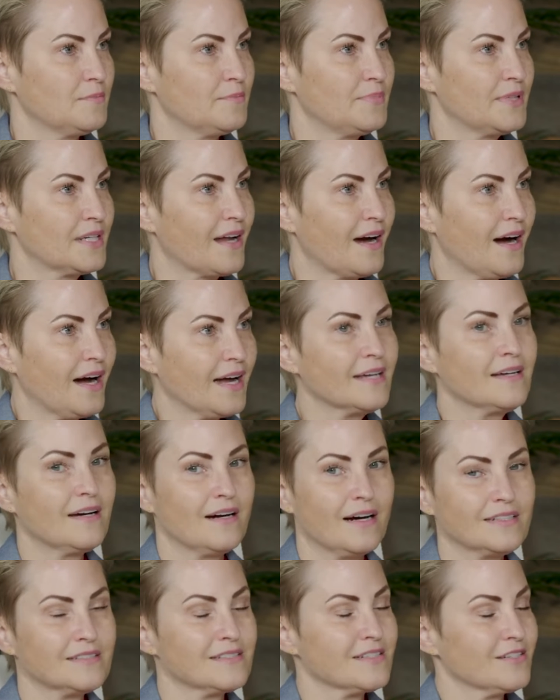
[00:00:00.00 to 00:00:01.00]
But I
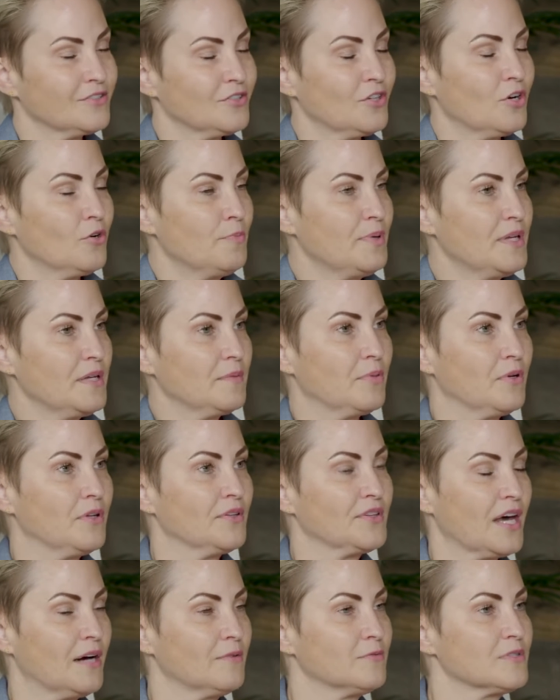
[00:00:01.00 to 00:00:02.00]
got to know people,
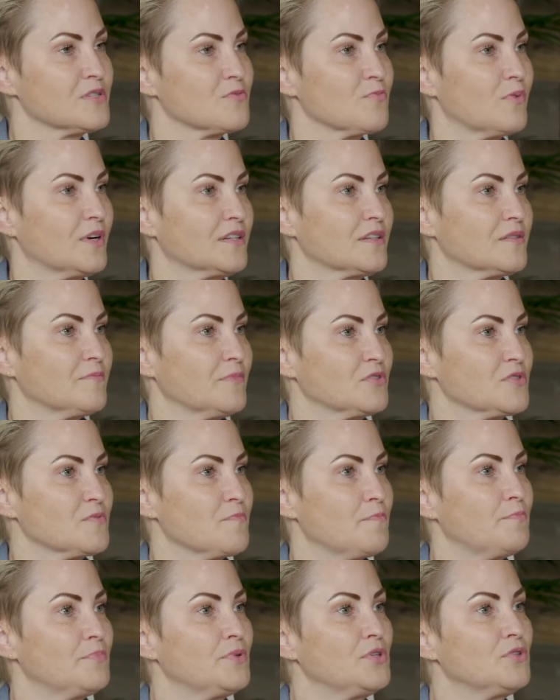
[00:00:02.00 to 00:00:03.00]
and that was one of the most
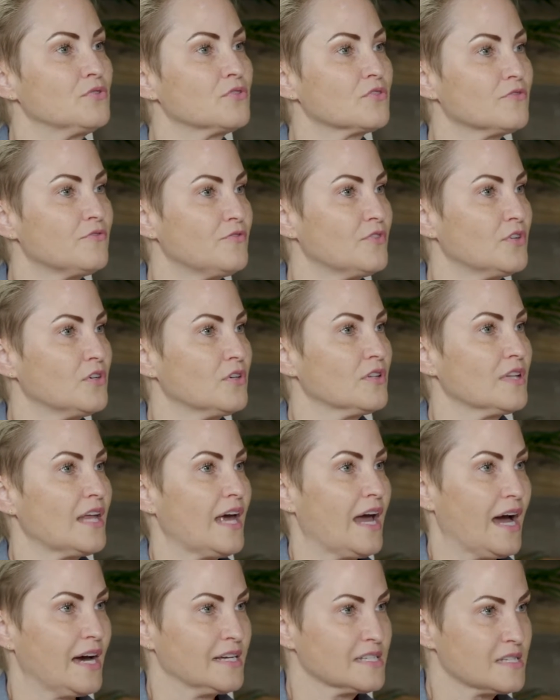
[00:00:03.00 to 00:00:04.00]
beautiful
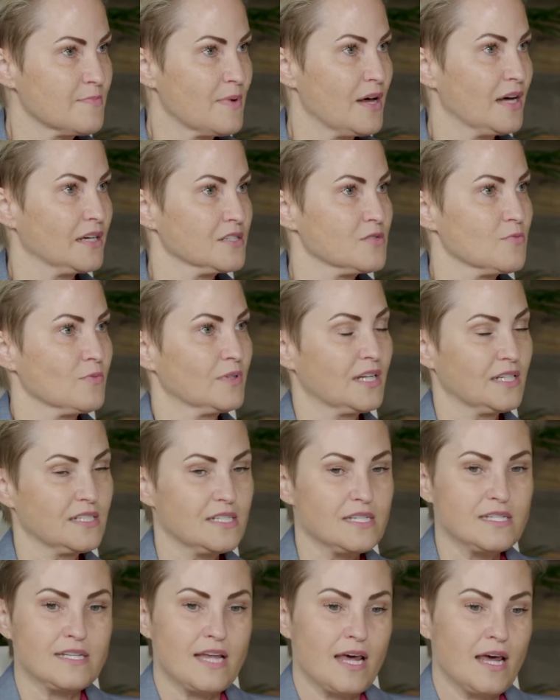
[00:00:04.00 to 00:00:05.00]
aspects. When I
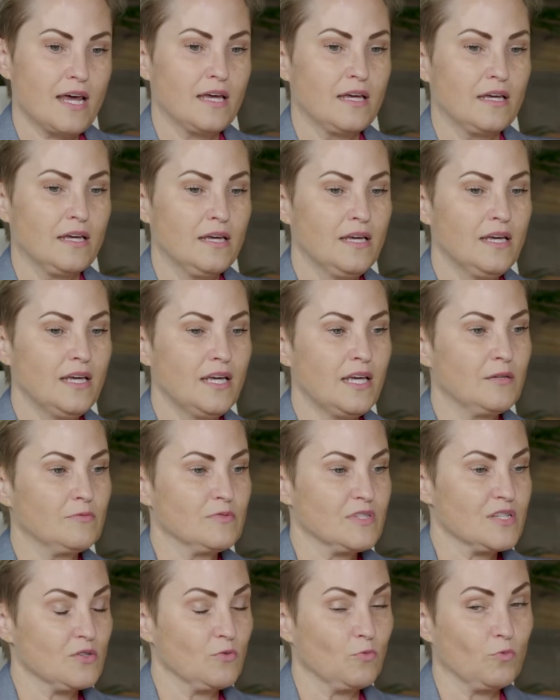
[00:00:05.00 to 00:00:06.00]
say it
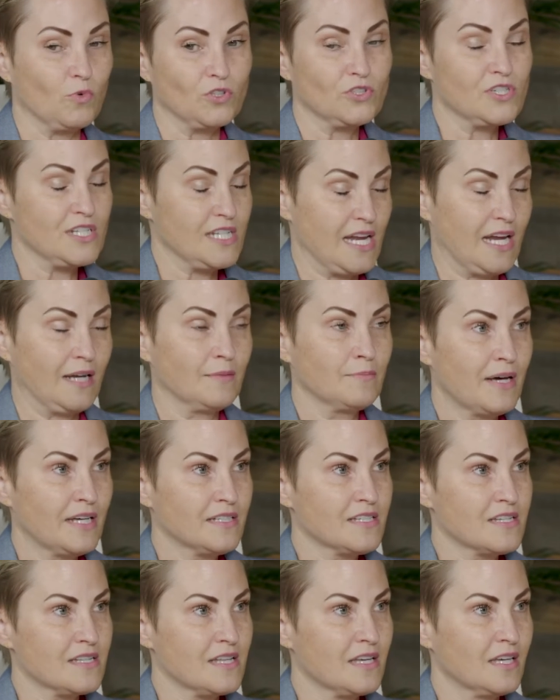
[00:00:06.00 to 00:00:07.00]
was the worst and
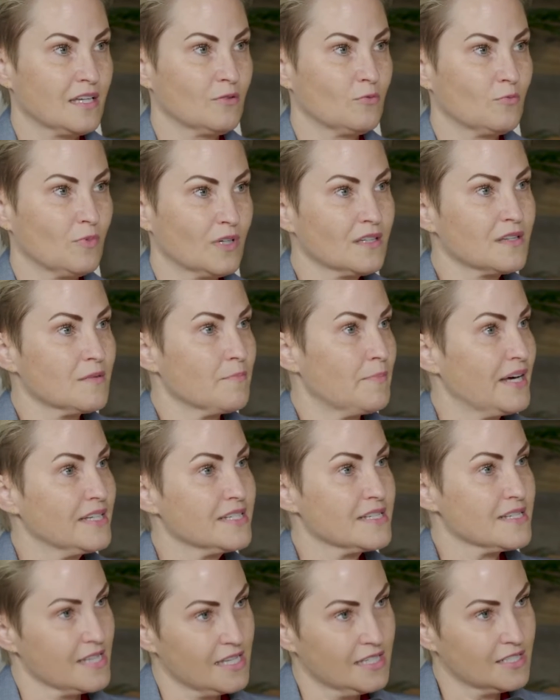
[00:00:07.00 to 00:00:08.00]
best thing, one of the
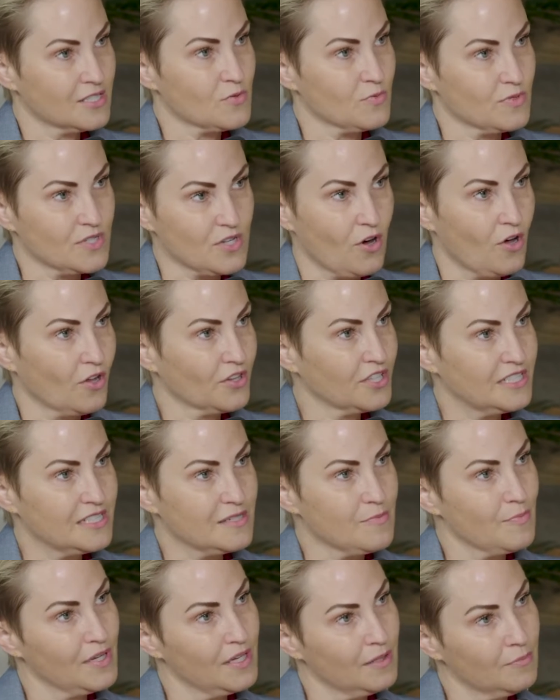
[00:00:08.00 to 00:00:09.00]
best things was all these
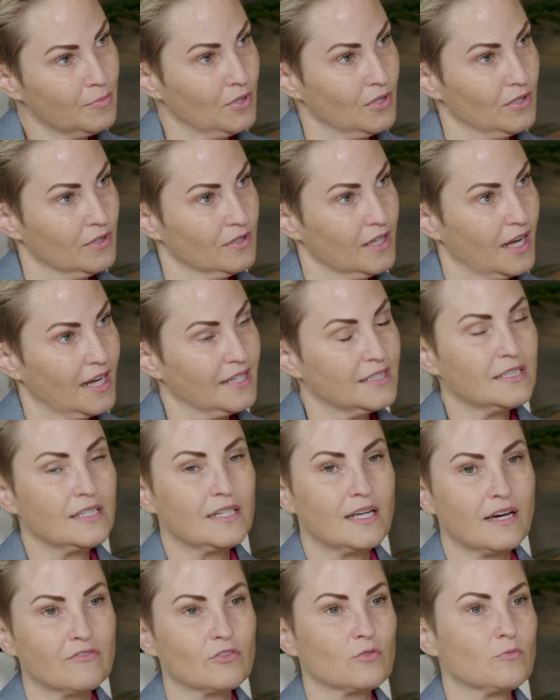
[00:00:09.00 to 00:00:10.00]
people. I
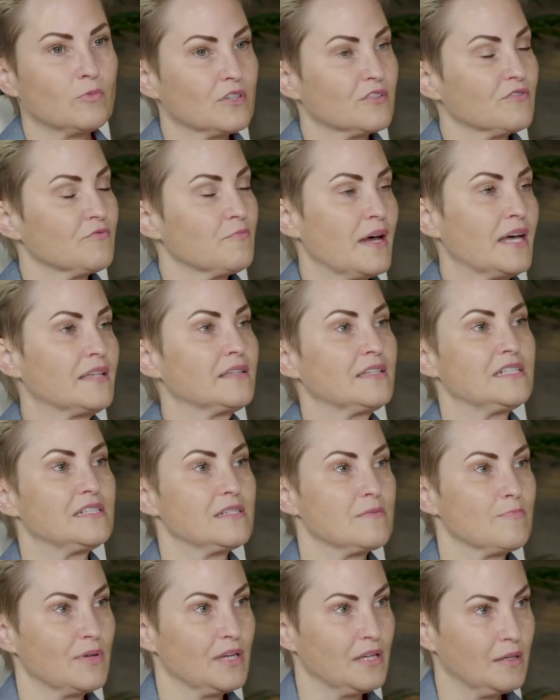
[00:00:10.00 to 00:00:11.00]
never would have met these
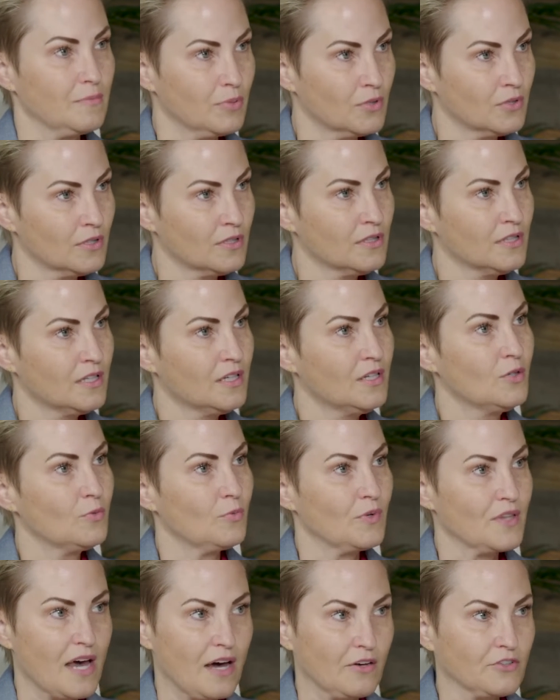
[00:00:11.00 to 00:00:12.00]
people
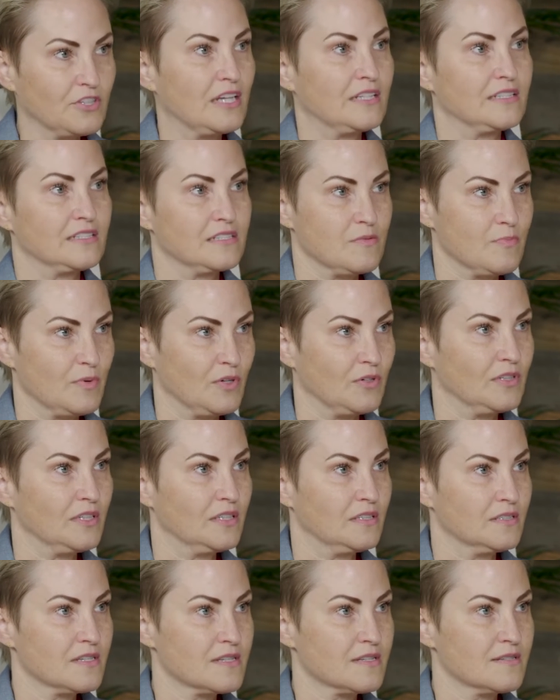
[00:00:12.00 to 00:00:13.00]
without that
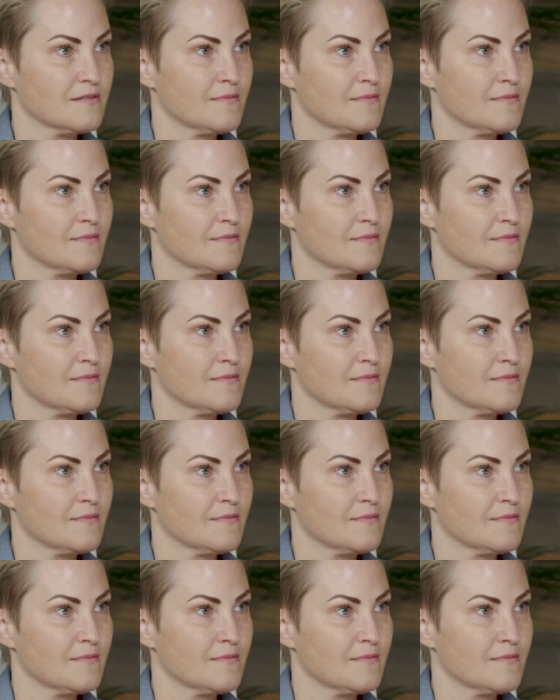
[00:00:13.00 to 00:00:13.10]
experience.